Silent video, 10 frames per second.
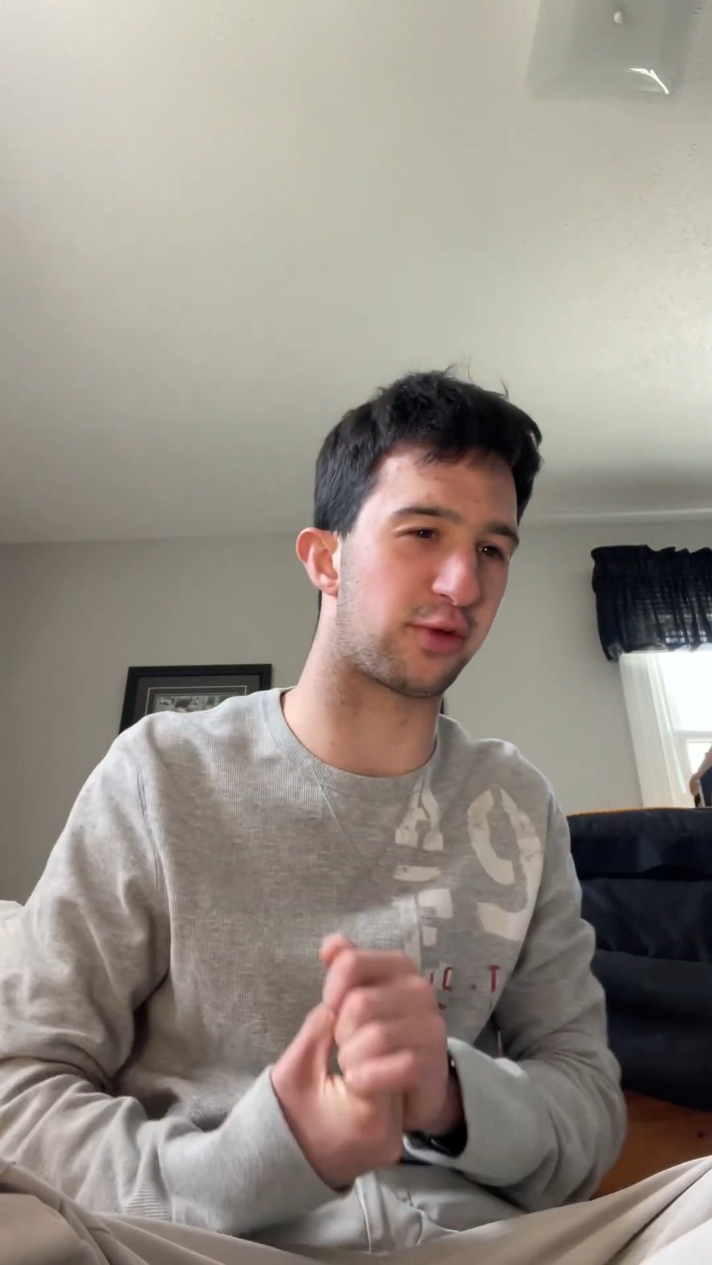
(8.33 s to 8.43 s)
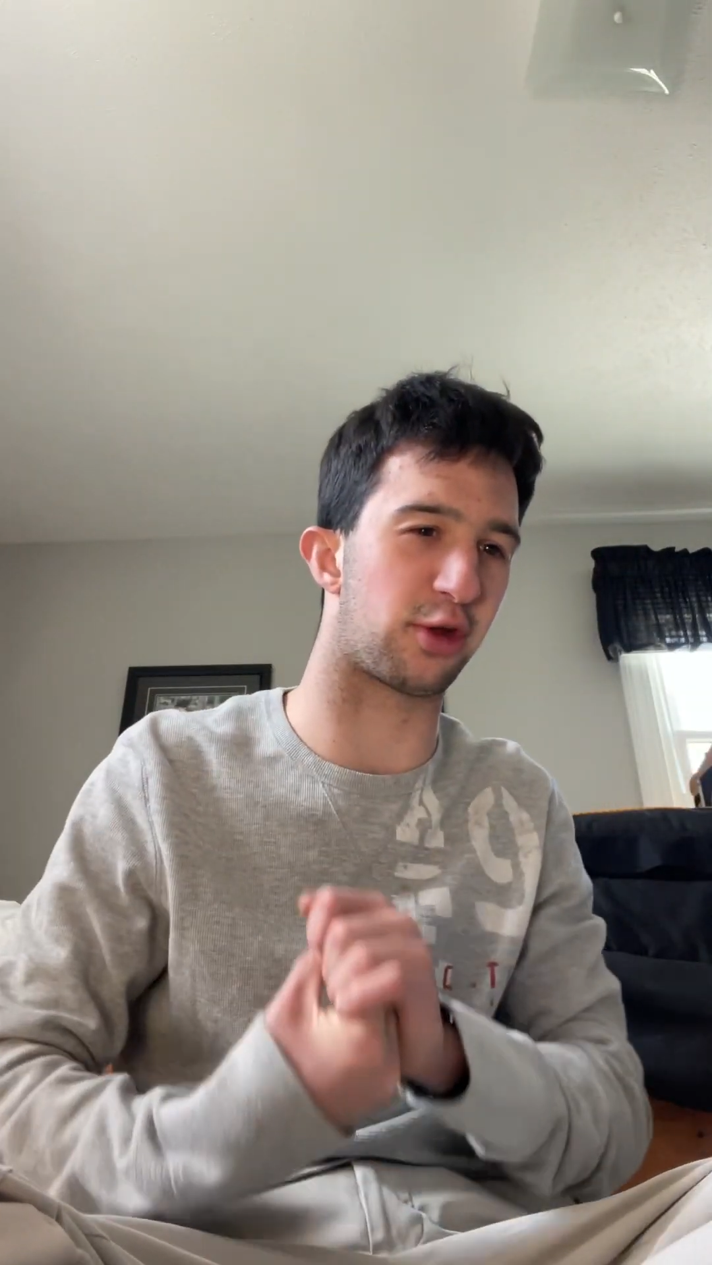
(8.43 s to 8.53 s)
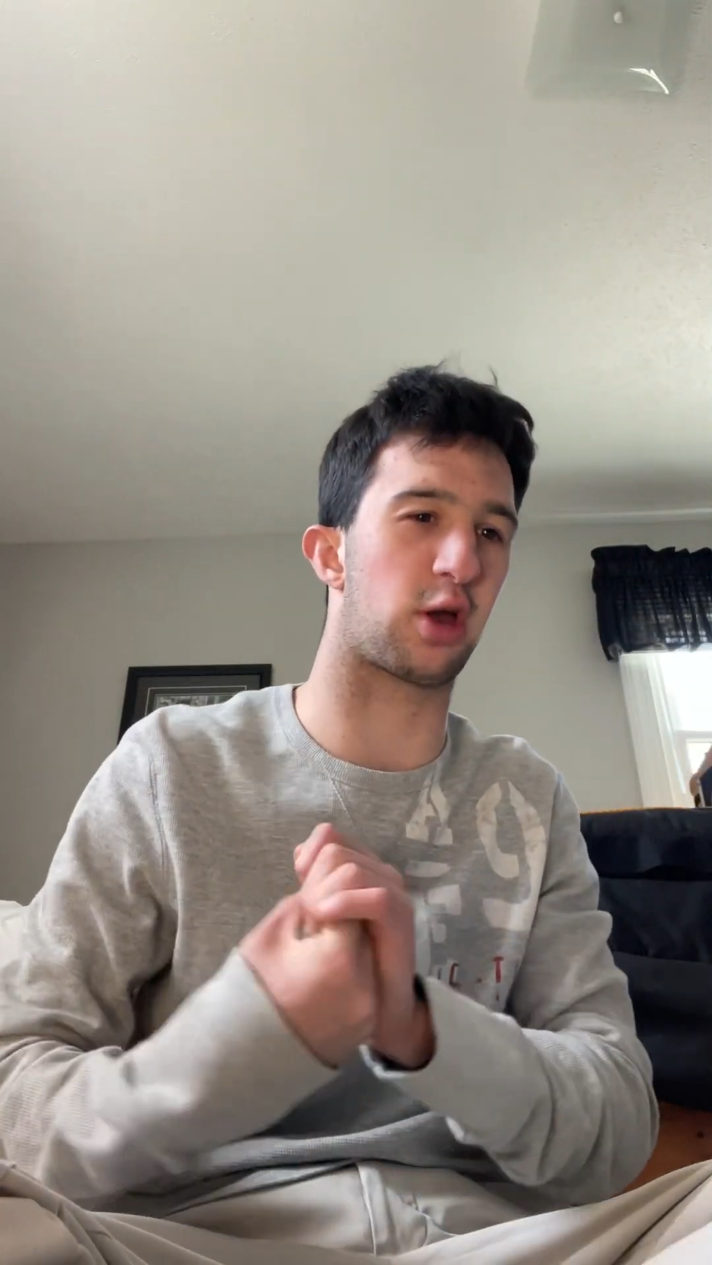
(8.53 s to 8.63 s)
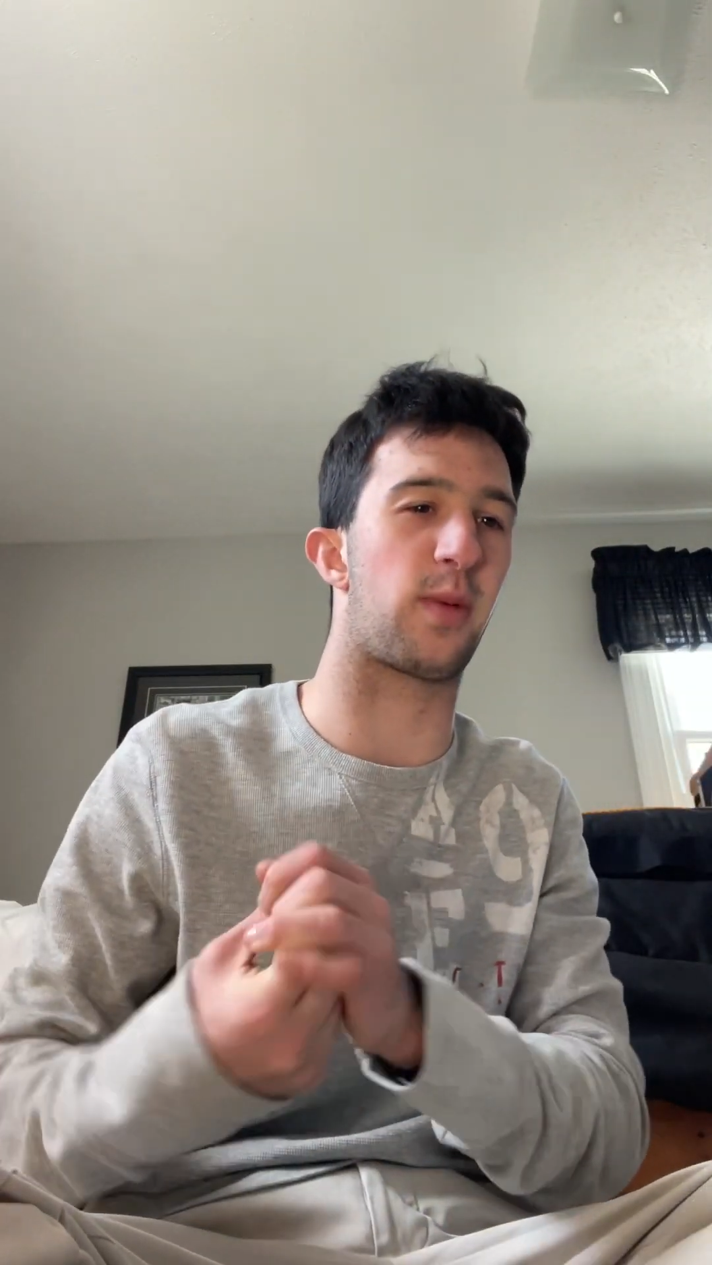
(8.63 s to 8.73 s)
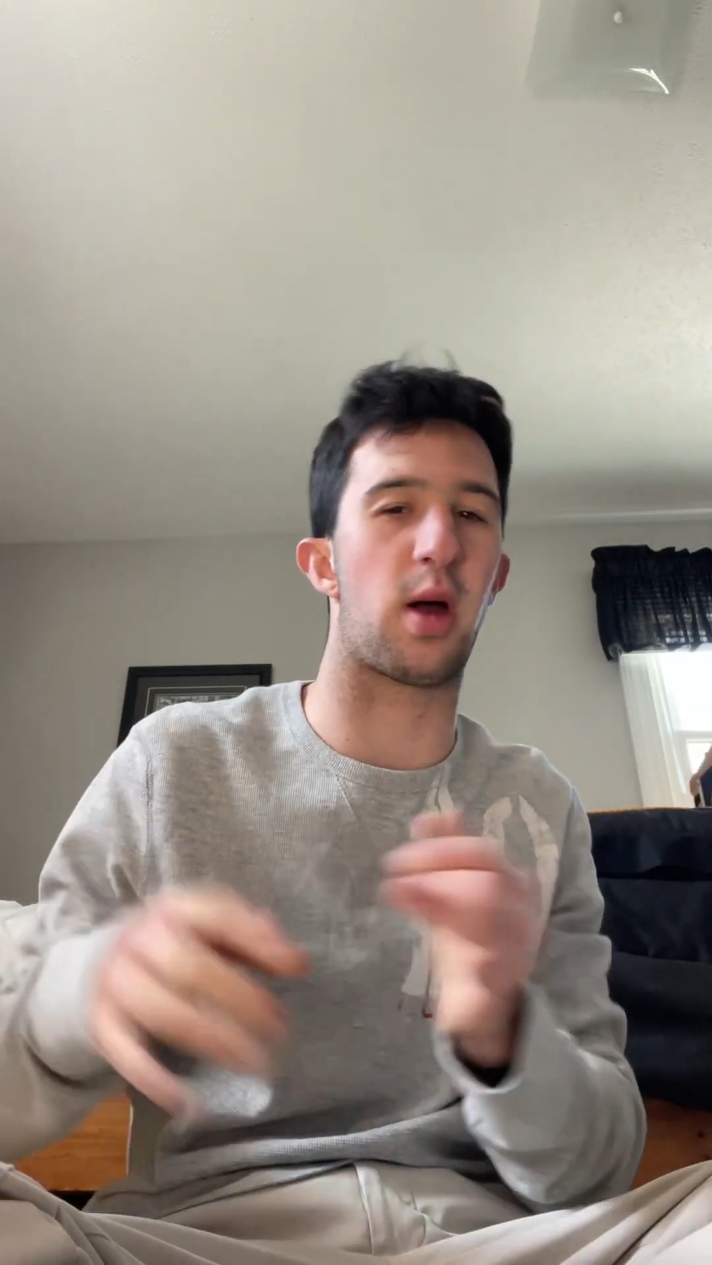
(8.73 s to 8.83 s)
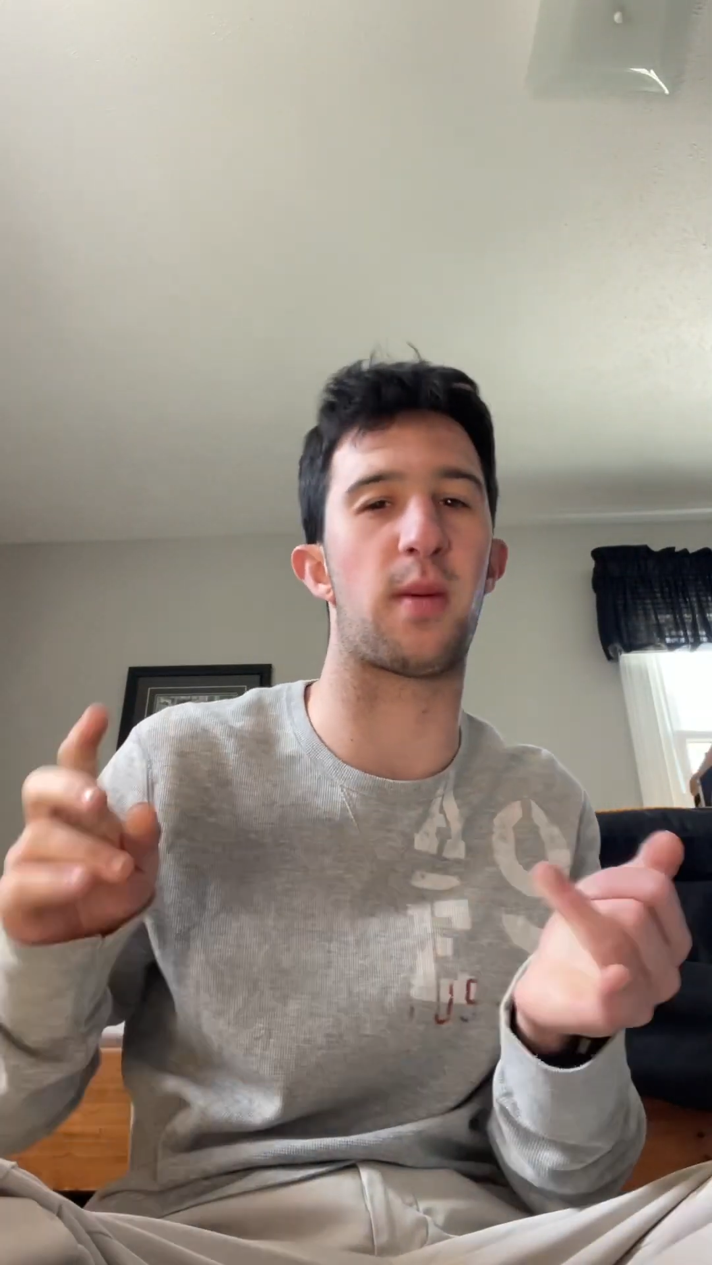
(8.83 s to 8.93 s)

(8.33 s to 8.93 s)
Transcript: talk about.